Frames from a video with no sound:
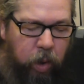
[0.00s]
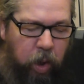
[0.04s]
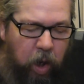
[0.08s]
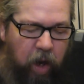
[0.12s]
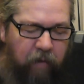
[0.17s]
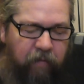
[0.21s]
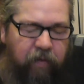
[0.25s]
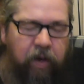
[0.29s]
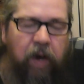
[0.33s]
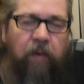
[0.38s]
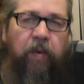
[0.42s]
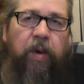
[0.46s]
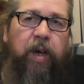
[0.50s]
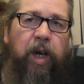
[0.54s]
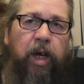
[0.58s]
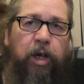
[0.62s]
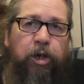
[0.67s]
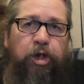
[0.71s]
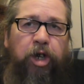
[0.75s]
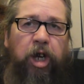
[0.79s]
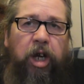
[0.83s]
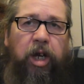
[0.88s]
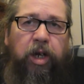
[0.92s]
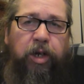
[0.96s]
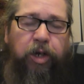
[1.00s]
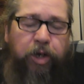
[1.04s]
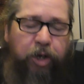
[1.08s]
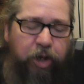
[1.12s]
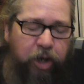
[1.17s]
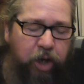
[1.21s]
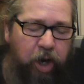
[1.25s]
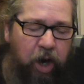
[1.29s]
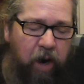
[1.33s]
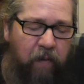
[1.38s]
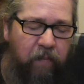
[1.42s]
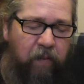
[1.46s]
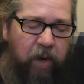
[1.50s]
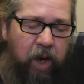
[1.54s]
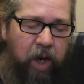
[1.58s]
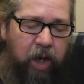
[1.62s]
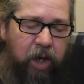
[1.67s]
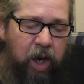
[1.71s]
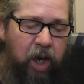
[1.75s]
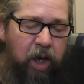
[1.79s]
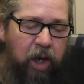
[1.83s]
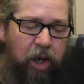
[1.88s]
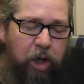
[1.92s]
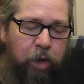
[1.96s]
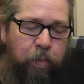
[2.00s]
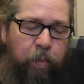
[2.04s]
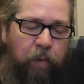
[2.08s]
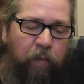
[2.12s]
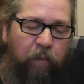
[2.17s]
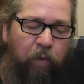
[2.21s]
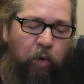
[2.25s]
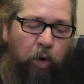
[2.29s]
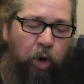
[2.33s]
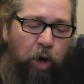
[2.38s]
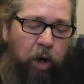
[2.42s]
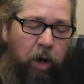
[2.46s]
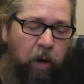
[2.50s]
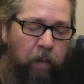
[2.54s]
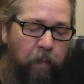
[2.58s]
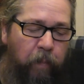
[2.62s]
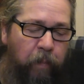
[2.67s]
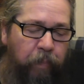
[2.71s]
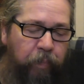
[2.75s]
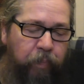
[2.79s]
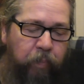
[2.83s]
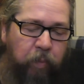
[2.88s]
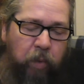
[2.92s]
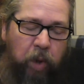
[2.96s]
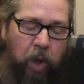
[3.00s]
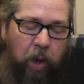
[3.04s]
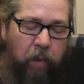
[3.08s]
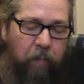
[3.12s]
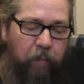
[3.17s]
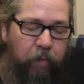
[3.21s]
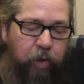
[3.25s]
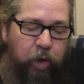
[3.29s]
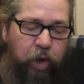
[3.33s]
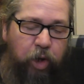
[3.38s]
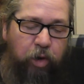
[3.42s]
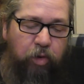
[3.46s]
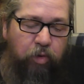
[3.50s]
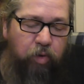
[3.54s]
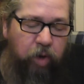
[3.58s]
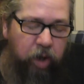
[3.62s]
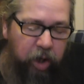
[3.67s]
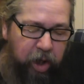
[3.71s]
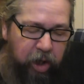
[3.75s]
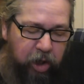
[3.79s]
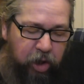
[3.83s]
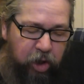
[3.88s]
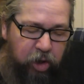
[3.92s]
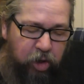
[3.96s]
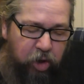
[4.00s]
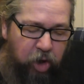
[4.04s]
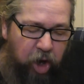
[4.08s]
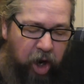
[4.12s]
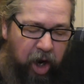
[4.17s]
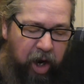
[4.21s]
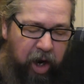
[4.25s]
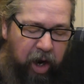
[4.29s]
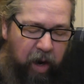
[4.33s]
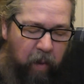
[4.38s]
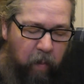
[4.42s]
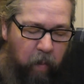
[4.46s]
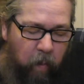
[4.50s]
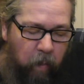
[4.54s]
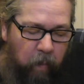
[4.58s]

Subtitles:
If you ever get a chance and you haven't had haggis before, you really need to try it.